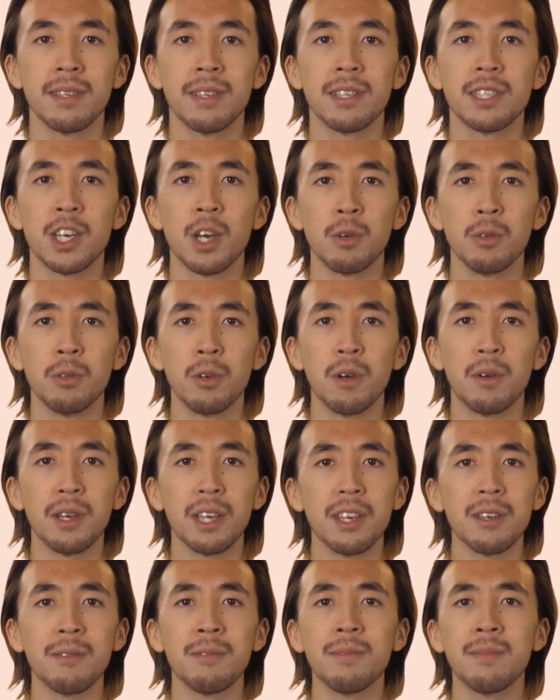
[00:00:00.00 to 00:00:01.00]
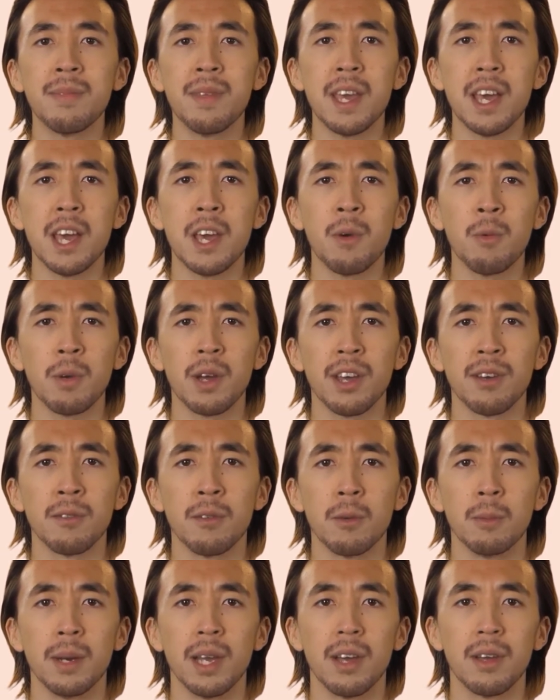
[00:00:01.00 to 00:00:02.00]
Don't worry. We have
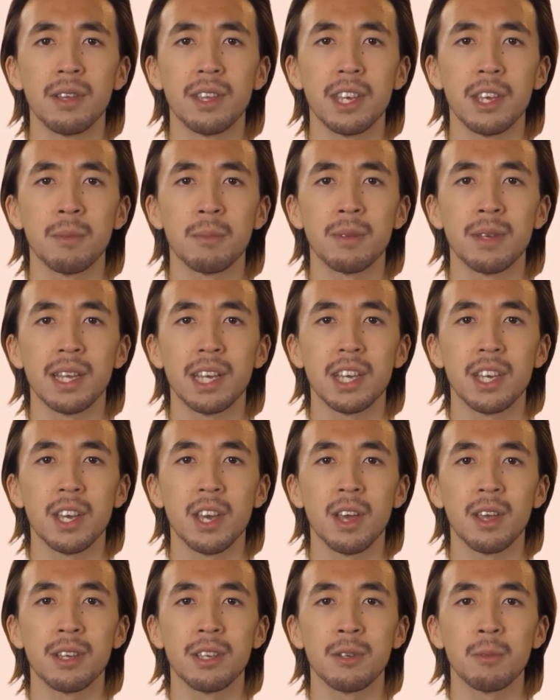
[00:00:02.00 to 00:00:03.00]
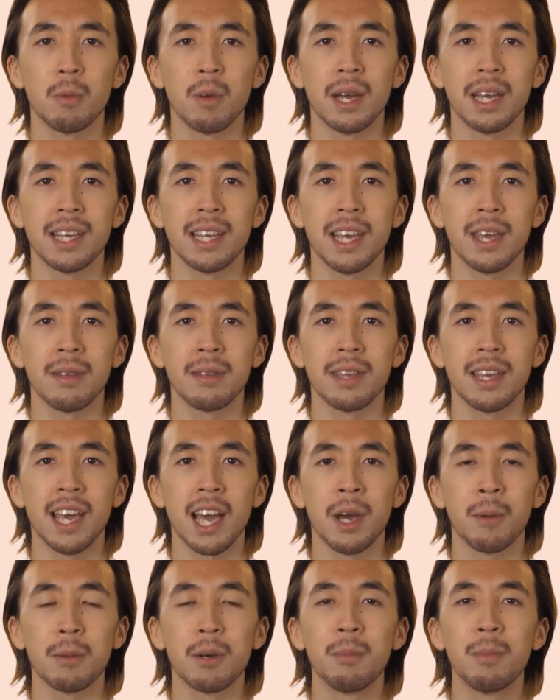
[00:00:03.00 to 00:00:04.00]
prepared the complete cost breakdown to
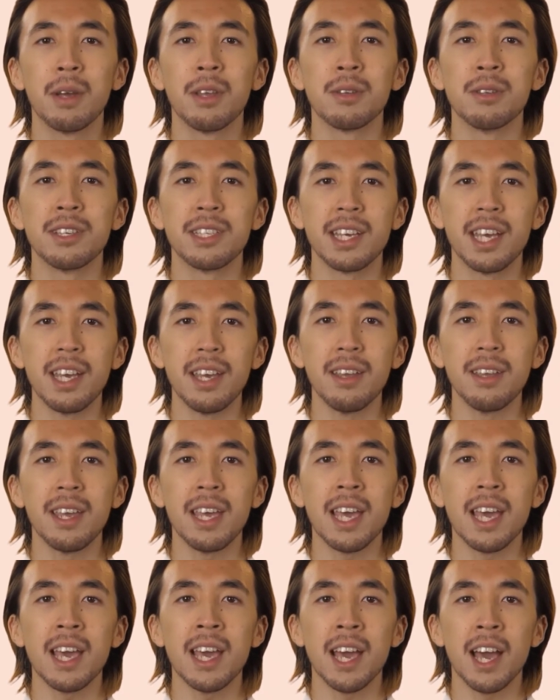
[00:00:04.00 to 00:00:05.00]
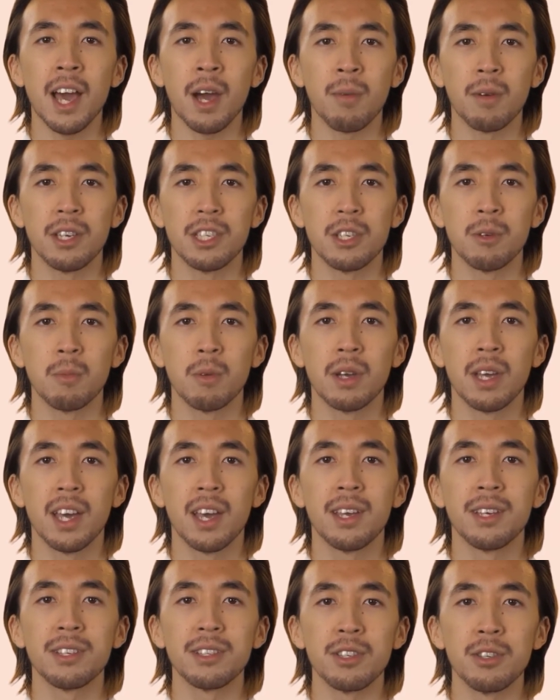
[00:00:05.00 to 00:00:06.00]
help you understand how much it will
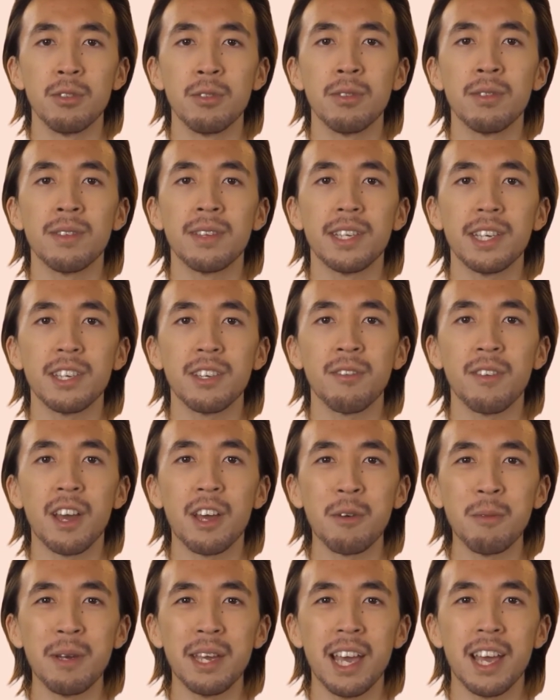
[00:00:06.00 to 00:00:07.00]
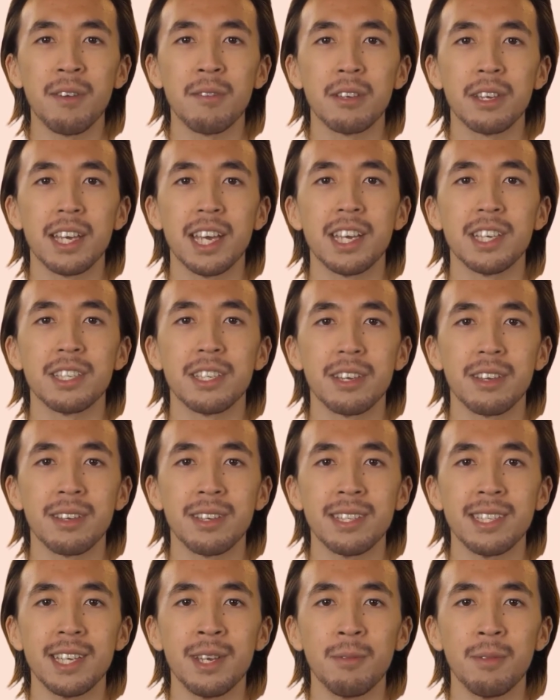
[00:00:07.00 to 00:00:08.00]
cost you to develop an application
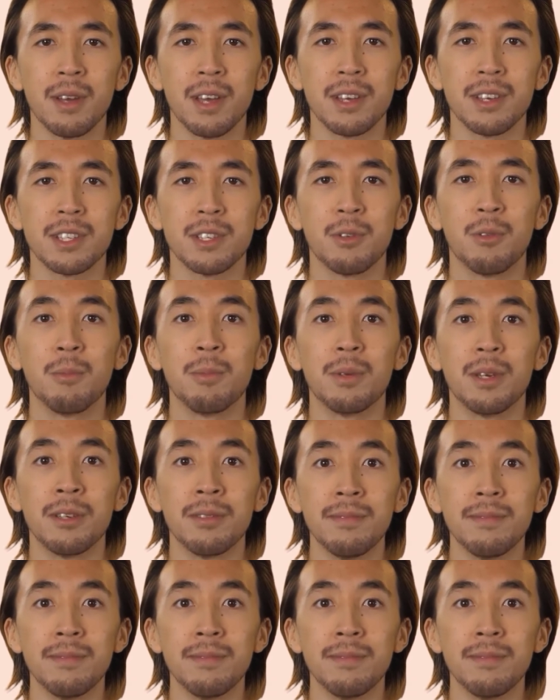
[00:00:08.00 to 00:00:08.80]
similar to Uber.